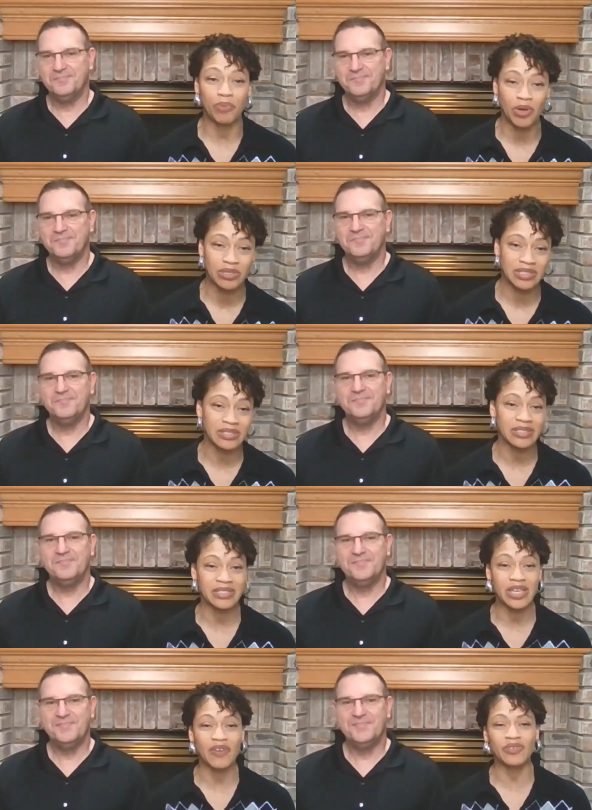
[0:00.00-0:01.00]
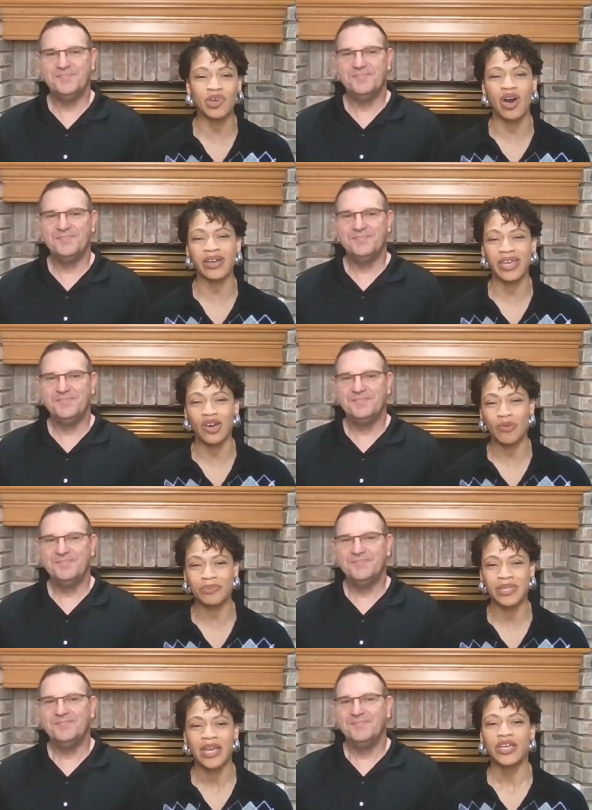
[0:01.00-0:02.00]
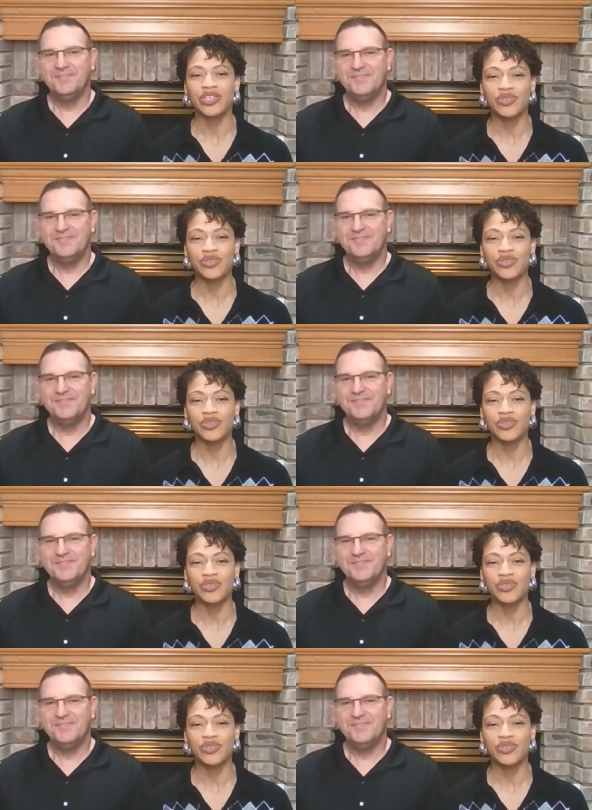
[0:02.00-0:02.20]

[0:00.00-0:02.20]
Speaker 1: person, the self talk helps. You